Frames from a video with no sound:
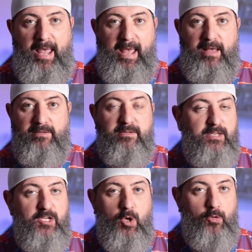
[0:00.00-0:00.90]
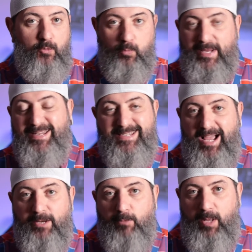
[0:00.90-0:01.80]
and you know, the
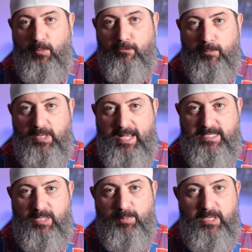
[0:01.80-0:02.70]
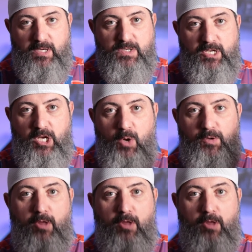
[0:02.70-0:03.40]
redesigned Rebel from the last couple of years ago,